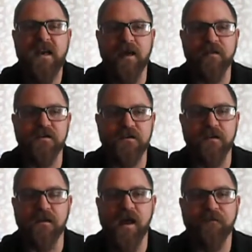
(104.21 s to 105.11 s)
and then to
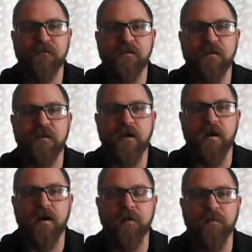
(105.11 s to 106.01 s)
the left
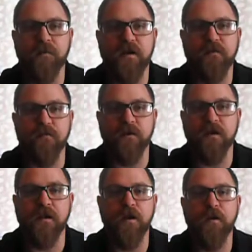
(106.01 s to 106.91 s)
it's really
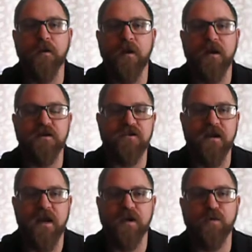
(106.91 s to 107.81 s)
low and she
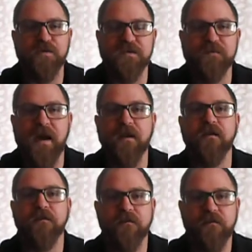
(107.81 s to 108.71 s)
kind of loses
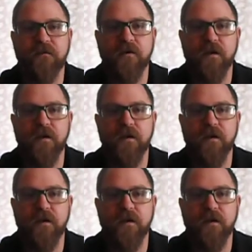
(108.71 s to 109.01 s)
balance